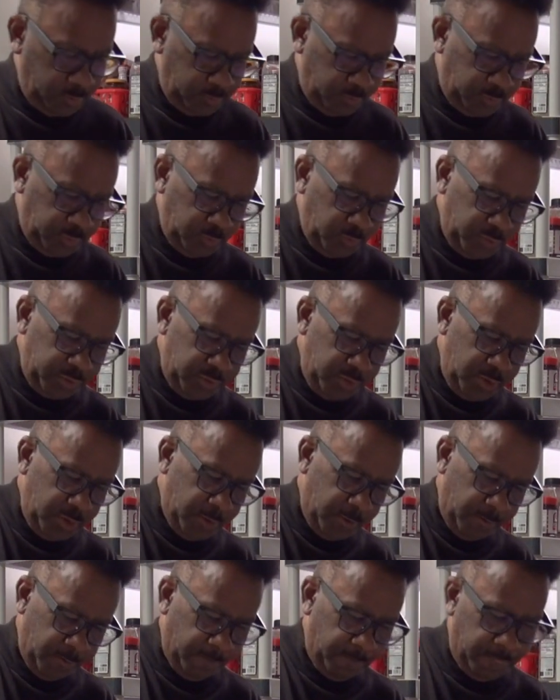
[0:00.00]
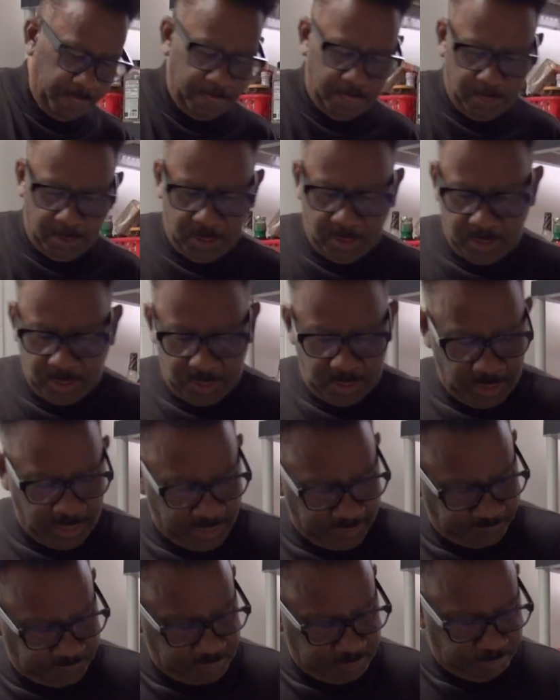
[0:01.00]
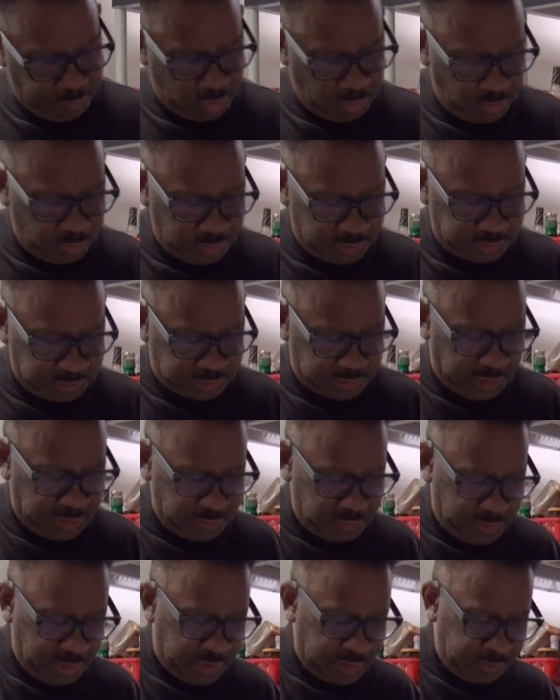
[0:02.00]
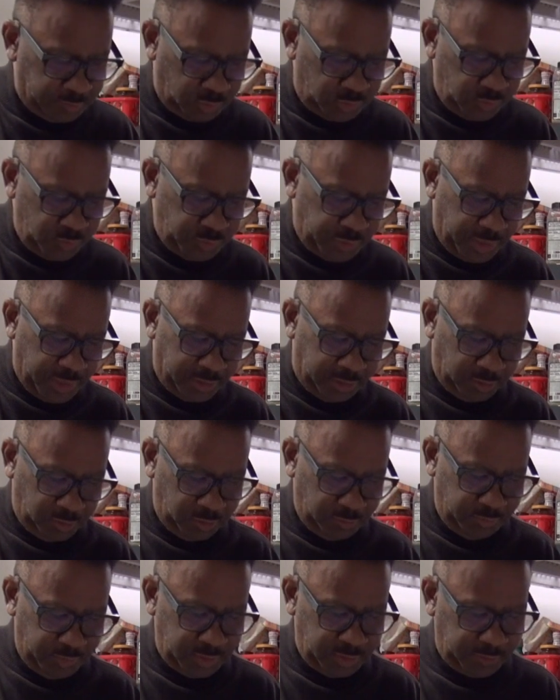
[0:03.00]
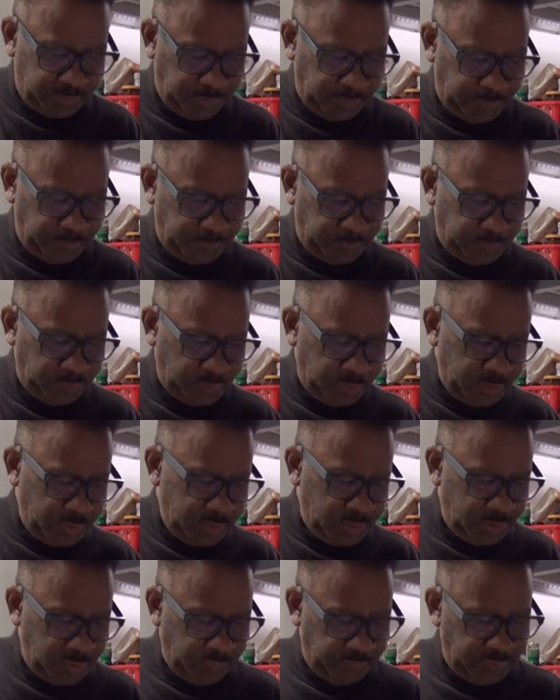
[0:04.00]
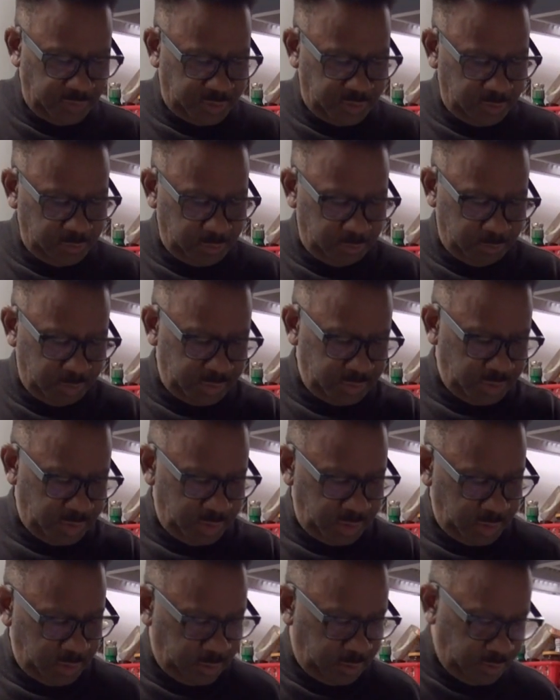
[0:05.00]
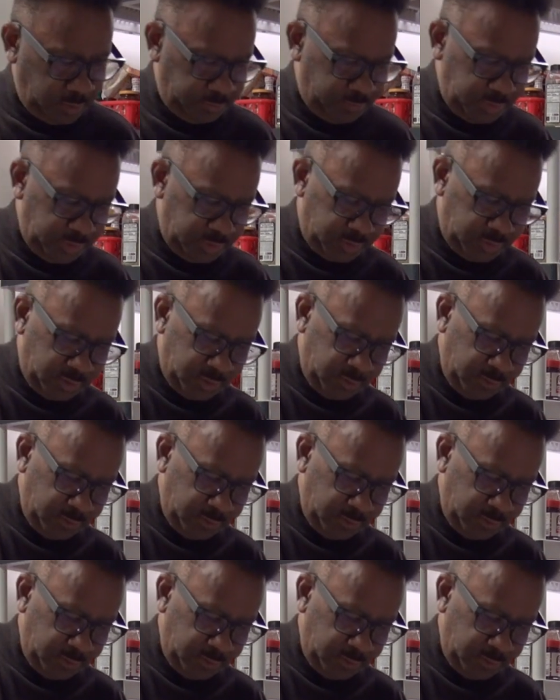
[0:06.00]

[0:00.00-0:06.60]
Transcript: See, when you, after you boil these things, you got to let them cool down a little bit. Because if you don't, it'll burn your hand all to pieces.